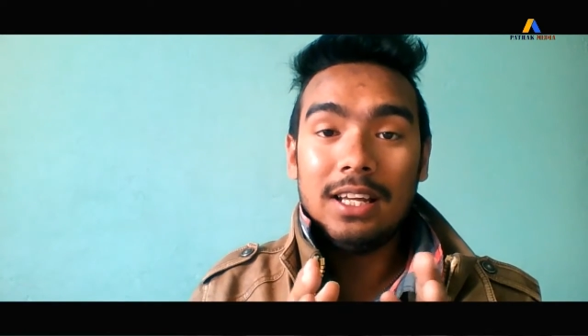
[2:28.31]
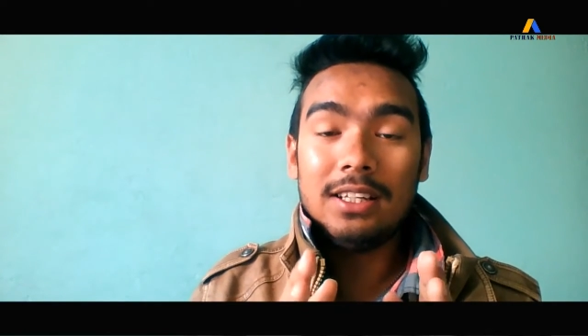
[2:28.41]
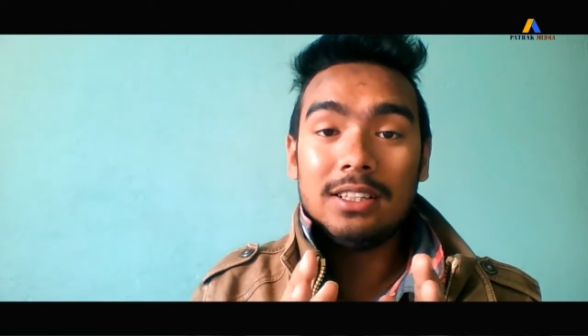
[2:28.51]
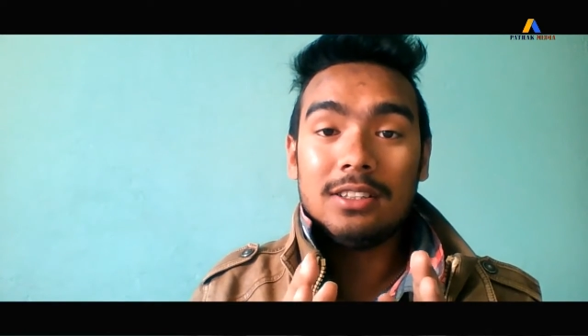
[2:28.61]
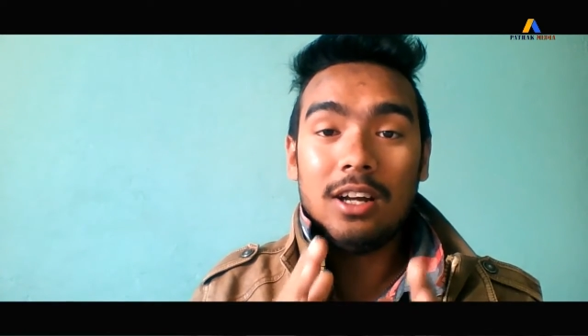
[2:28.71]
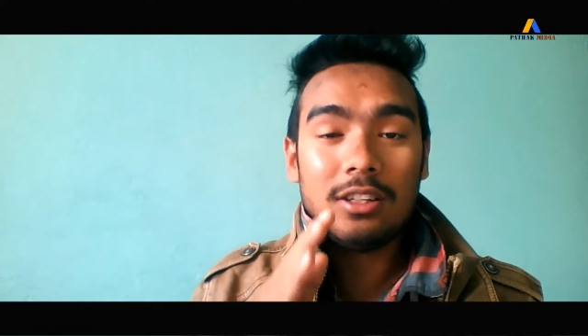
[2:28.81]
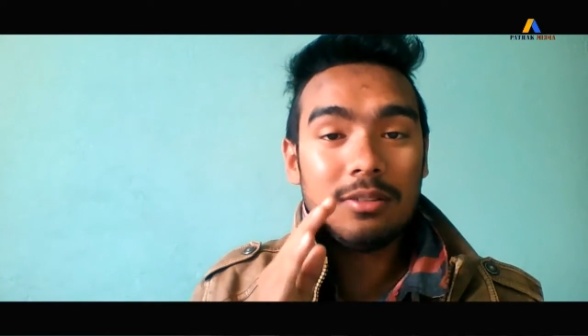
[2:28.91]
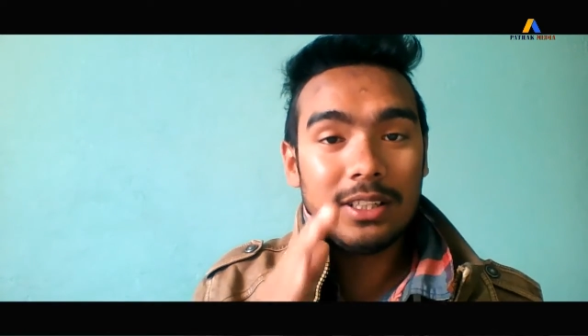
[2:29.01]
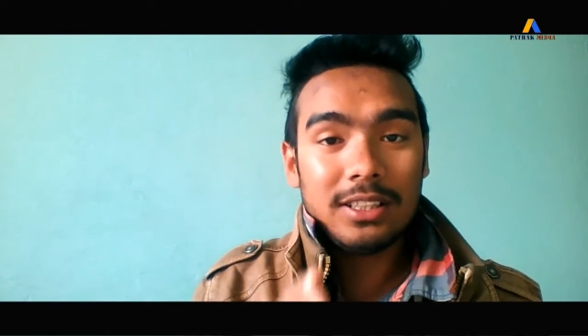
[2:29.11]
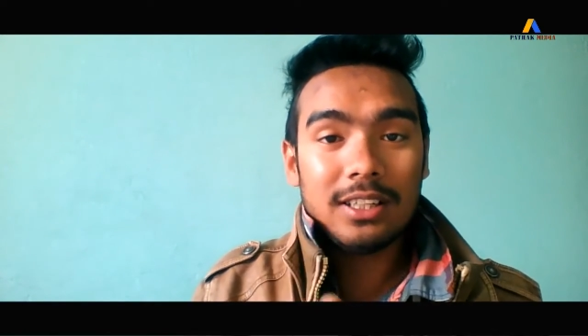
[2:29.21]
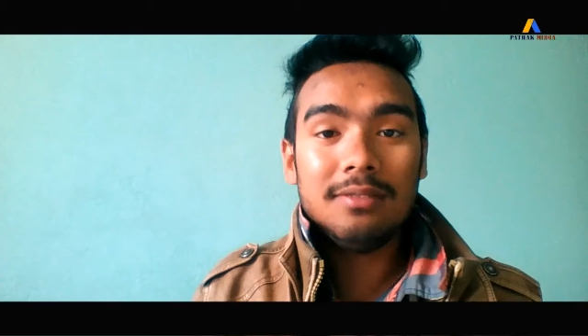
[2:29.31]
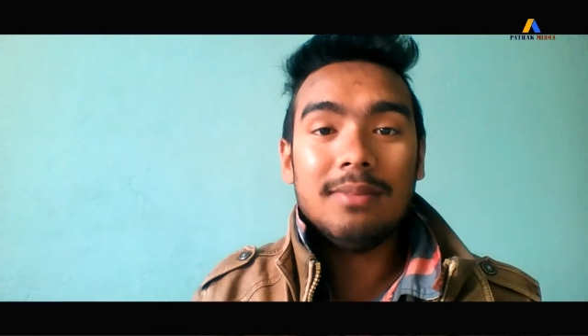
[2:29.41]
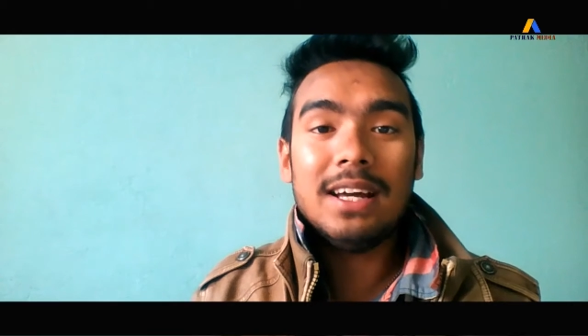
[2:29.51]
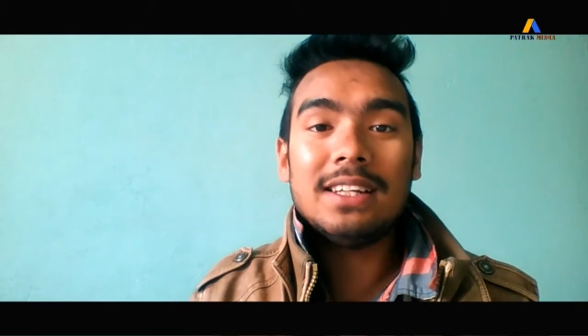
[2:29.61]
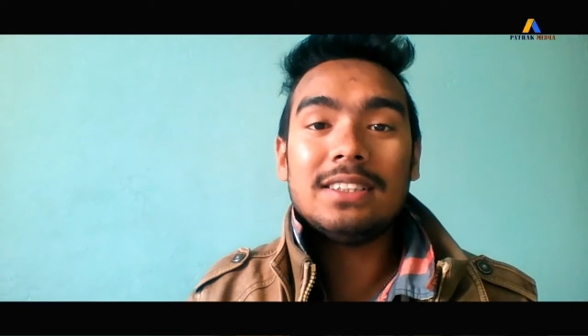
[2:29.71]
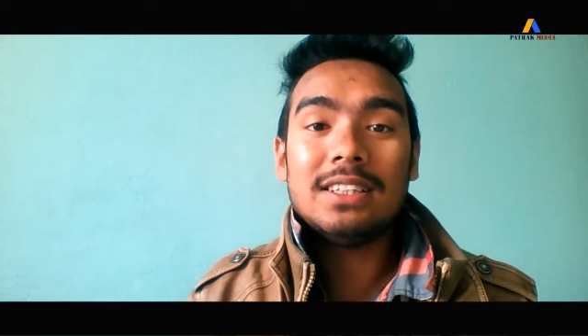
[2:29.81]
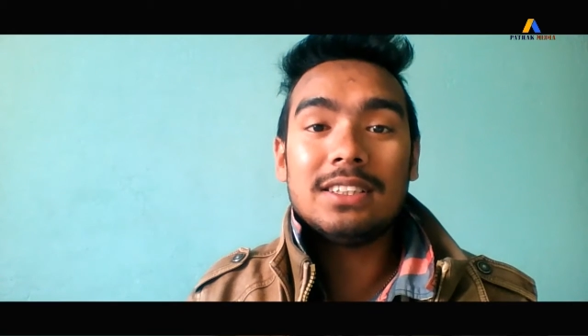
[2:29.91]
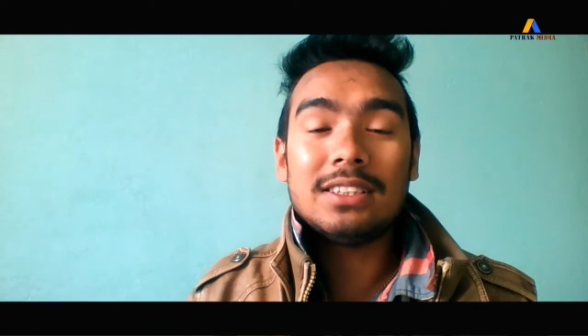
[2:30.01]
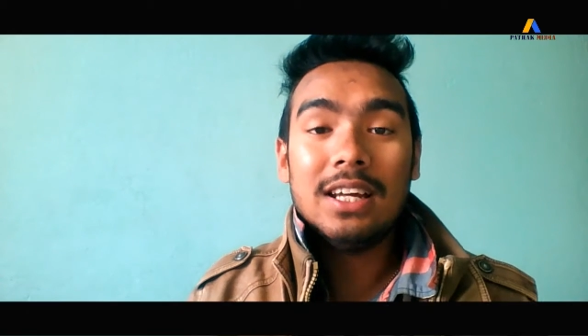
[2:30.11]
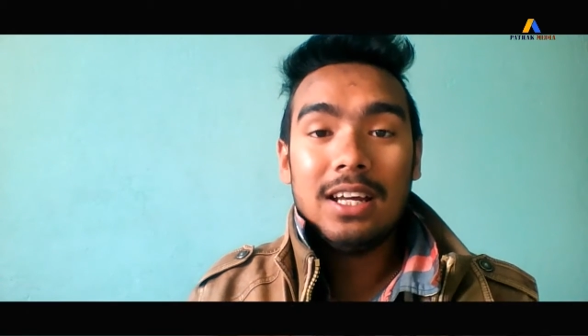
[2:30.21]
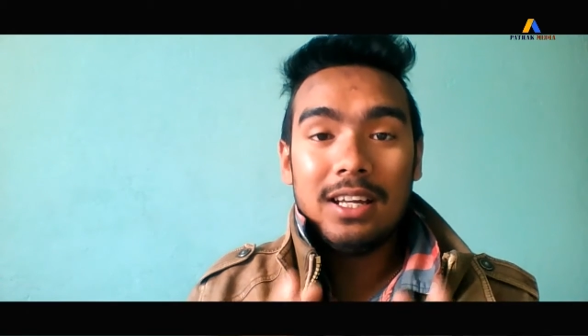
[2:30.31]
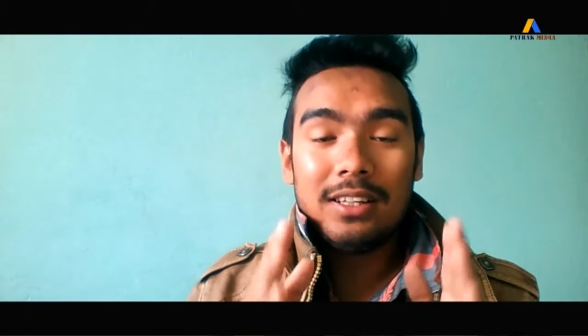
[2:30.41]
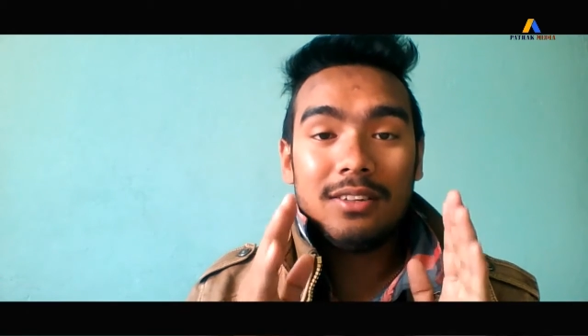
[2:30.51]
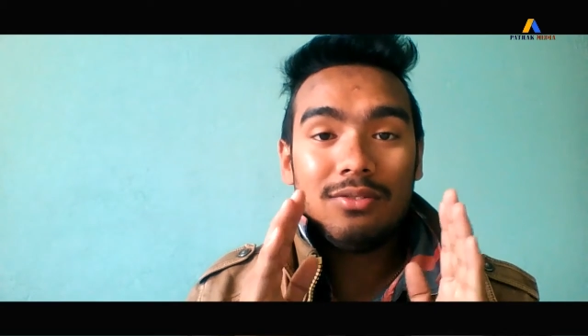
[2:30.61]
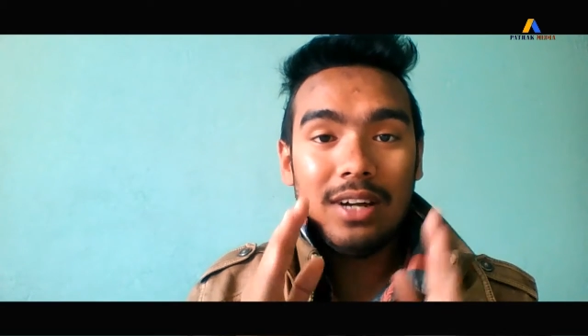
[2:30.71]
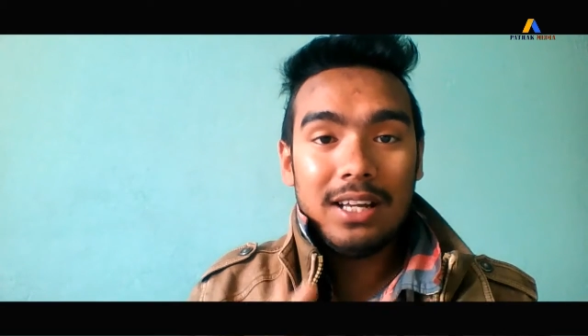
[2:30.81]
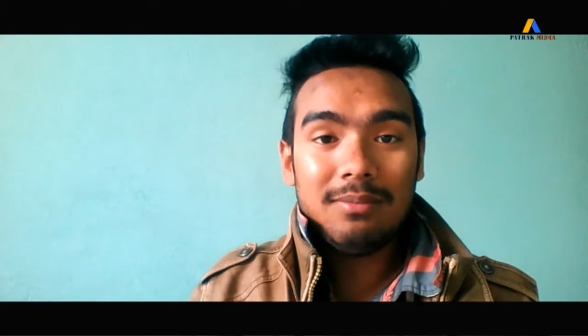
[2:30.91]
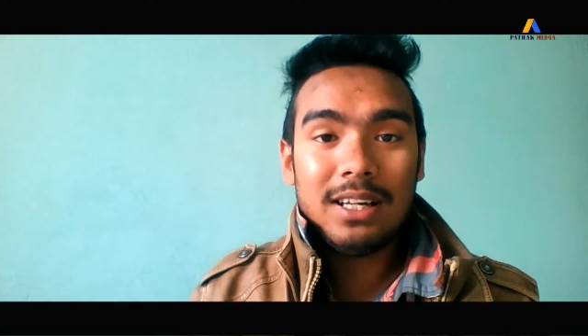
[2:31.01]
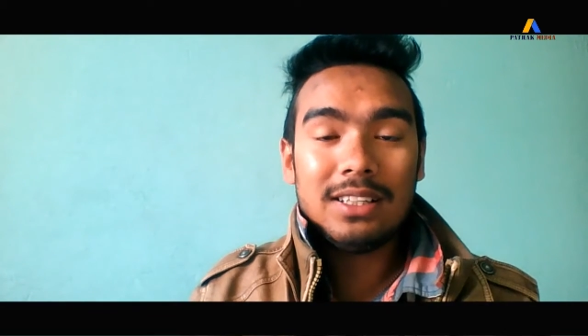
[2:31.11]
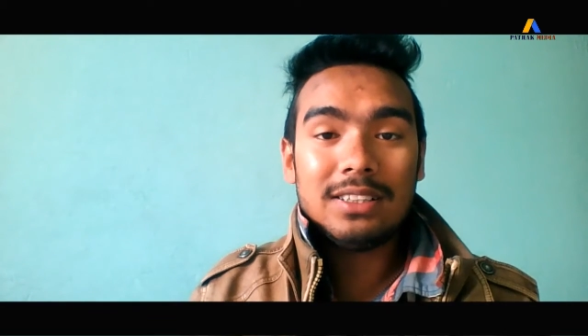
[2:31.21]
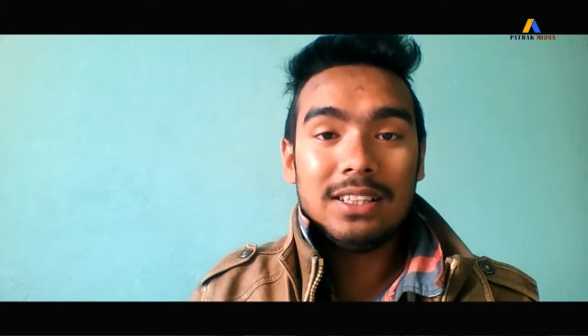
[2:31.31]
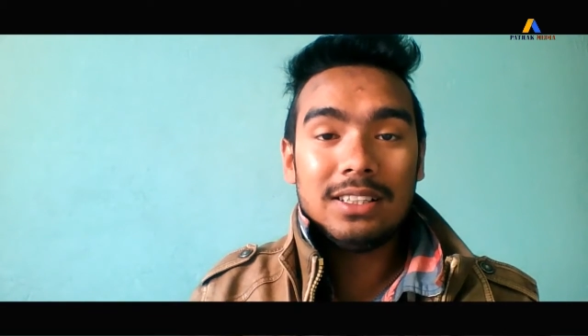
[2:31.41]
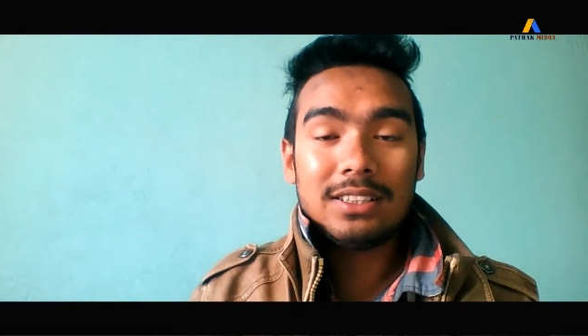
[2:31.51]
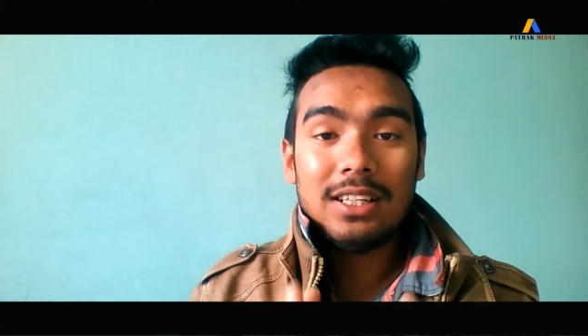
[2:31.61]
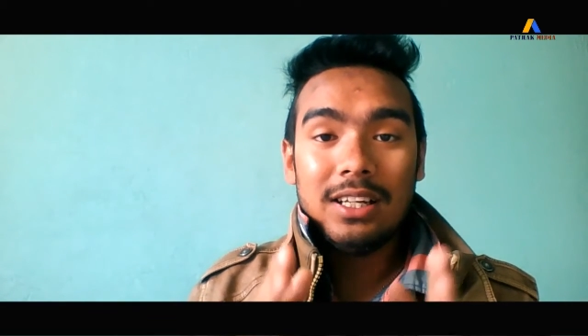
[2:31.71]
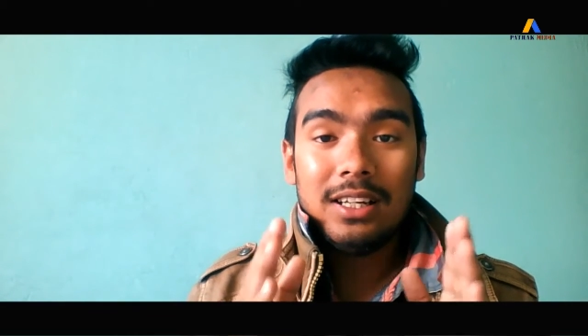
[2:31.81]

it automatically manages the file, manages